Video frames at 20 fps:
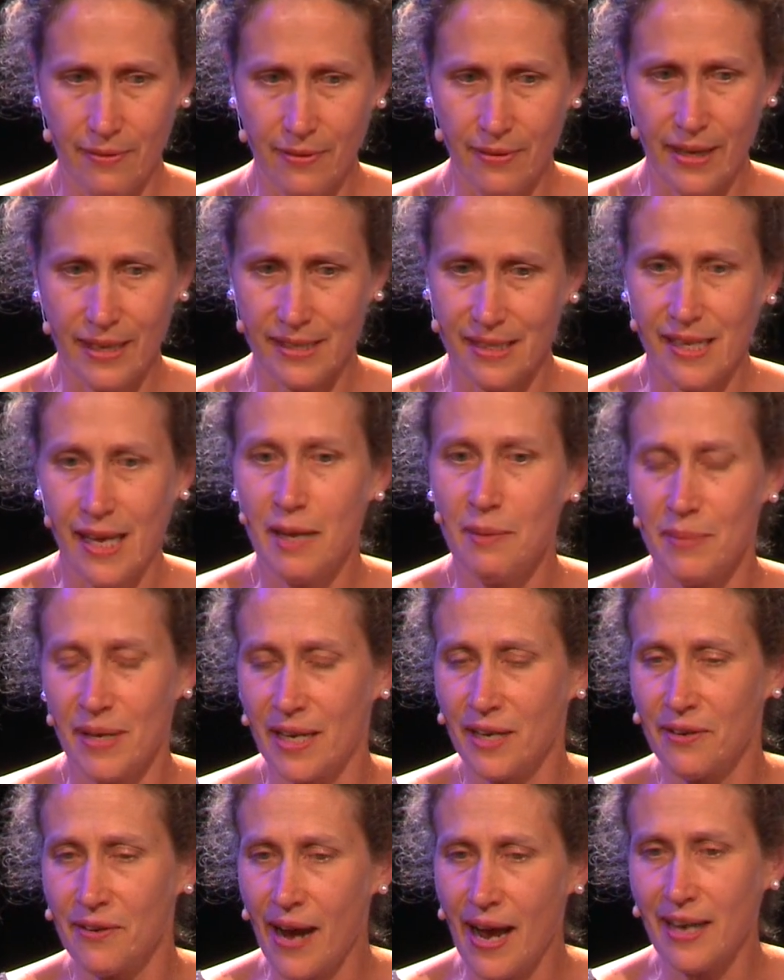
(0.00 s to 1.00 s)
excitement
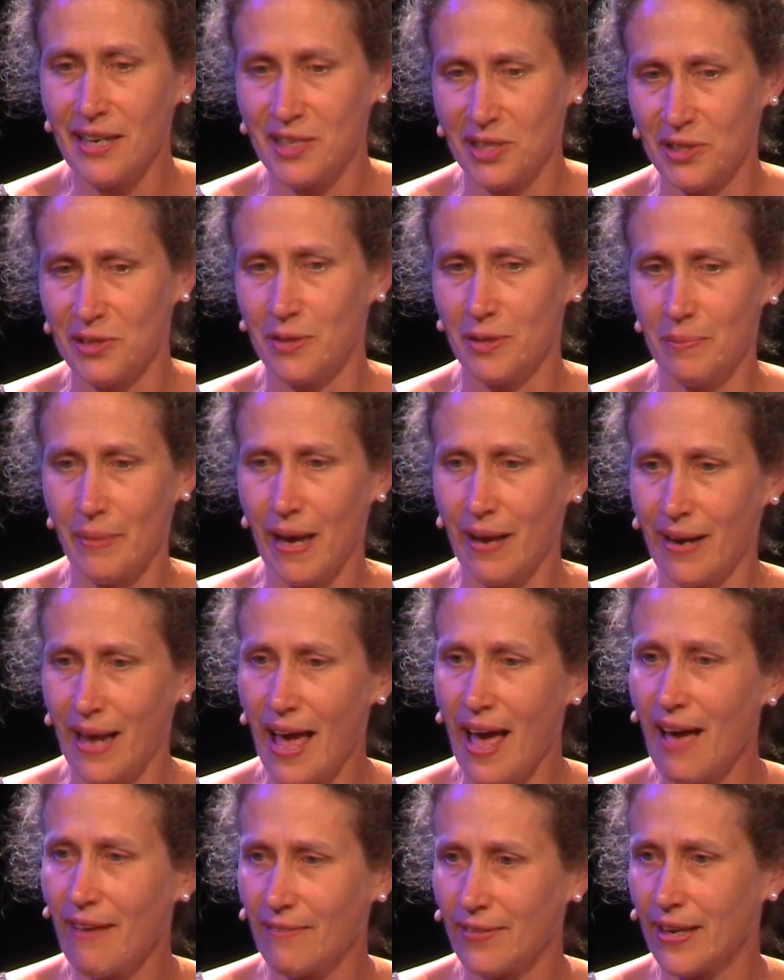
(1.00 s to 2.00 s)
and gratitude about
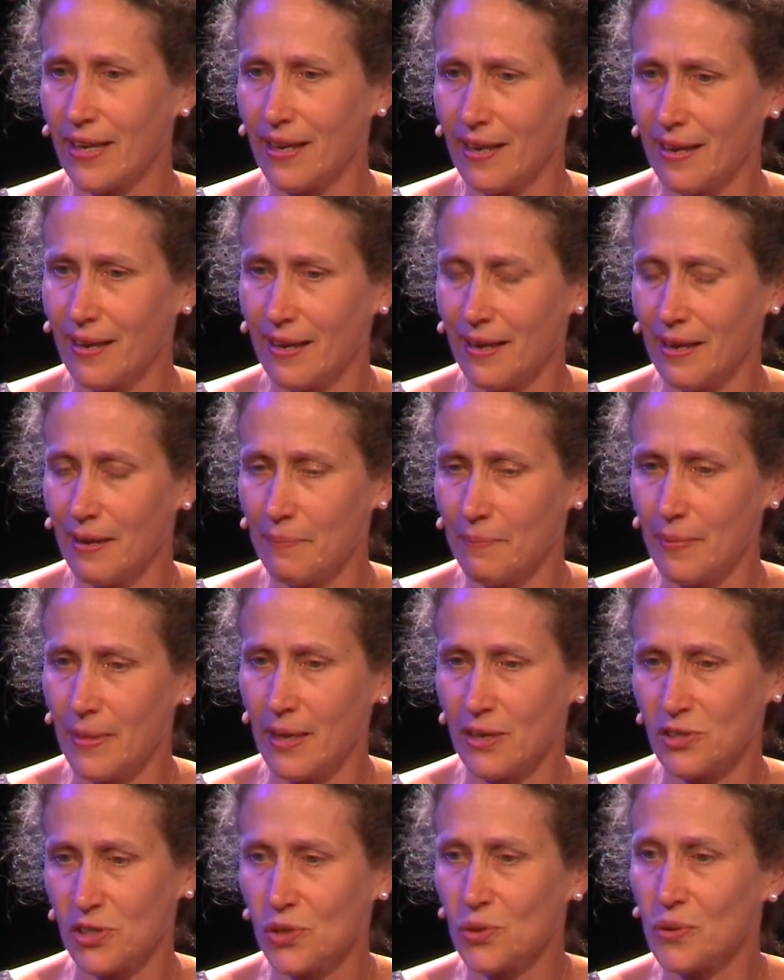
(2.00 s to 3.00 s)
having um,
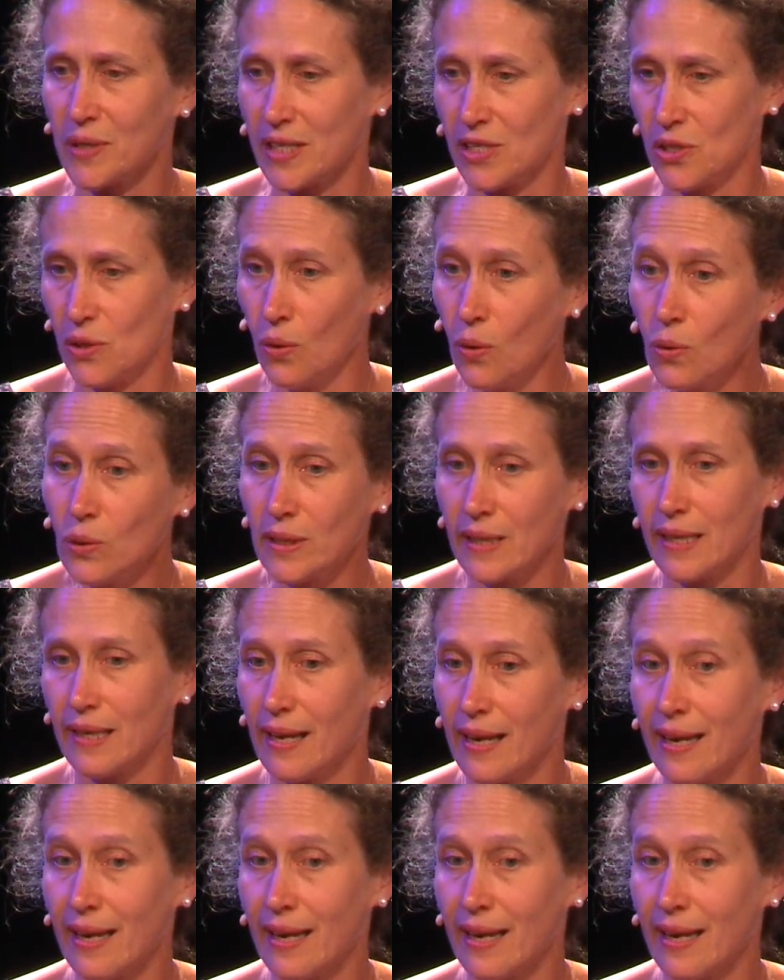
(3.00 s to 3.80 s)
their story told in,